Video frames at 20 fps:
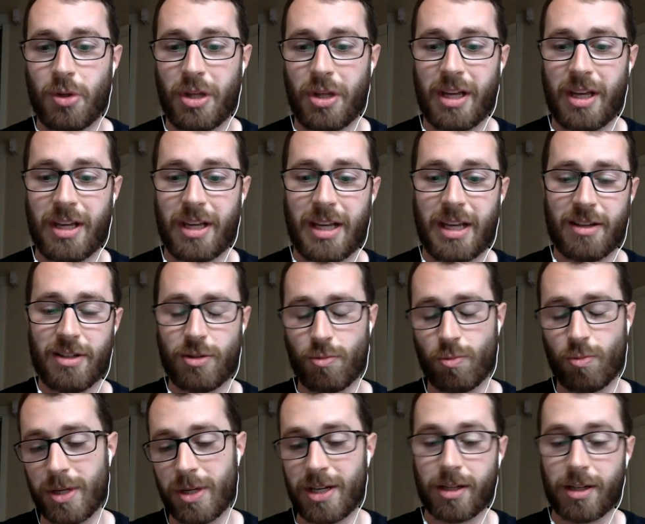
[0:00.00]
like
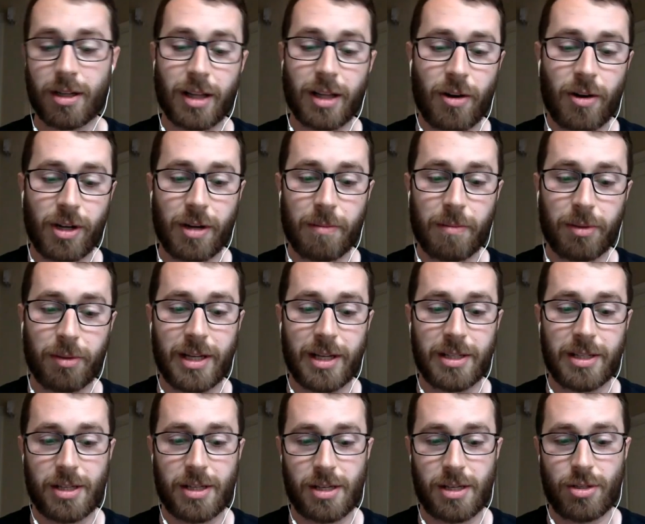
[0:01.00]
redeclaring in
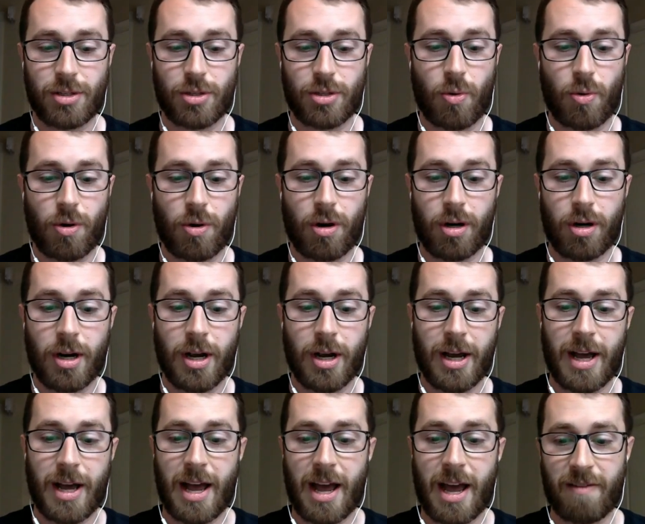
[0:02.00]
places or
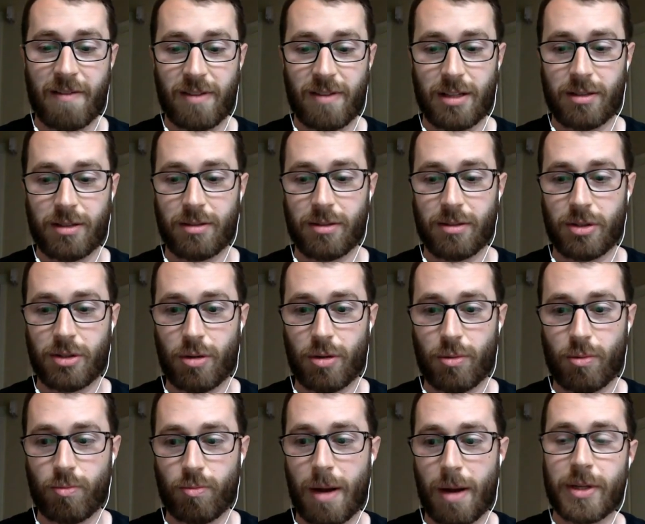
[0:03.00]
having
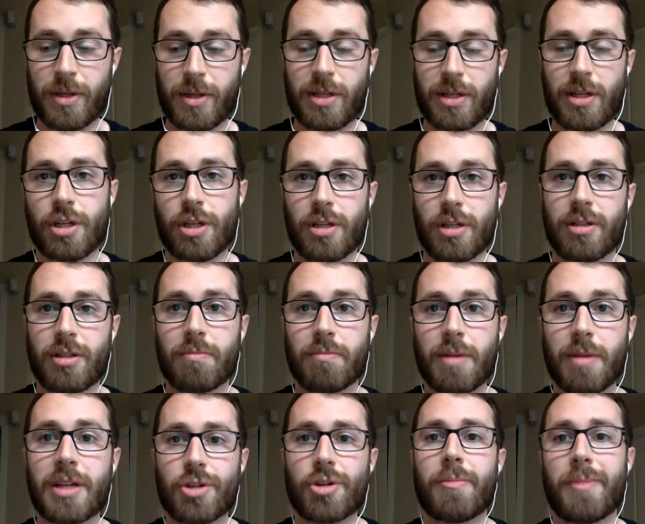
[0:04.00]
repetition,
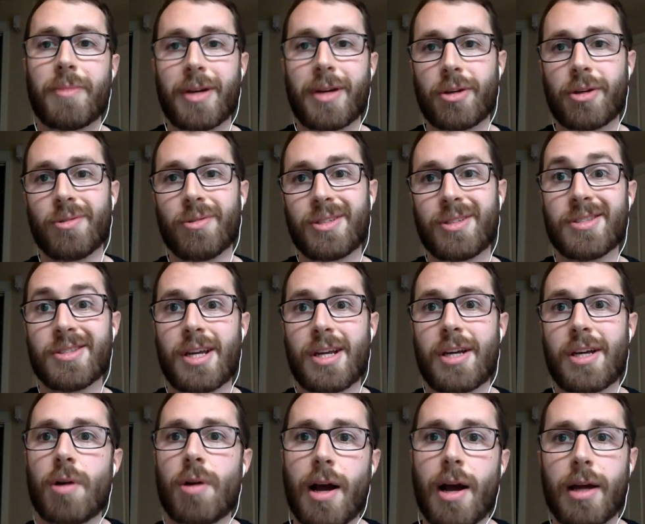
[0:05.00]
making sure that my code can stay
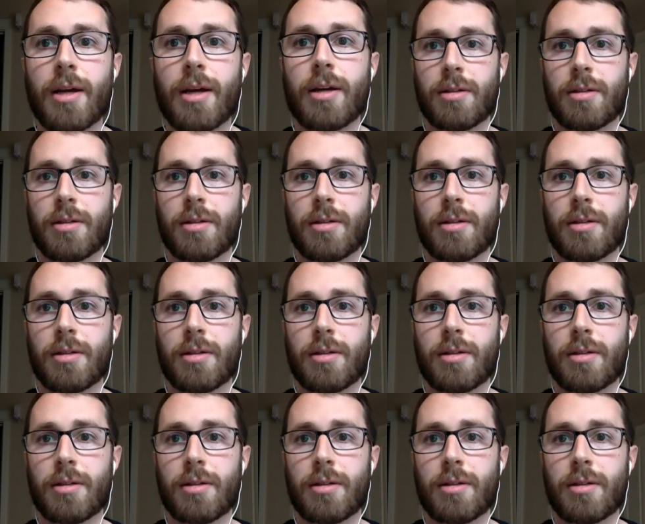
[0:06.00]
dry.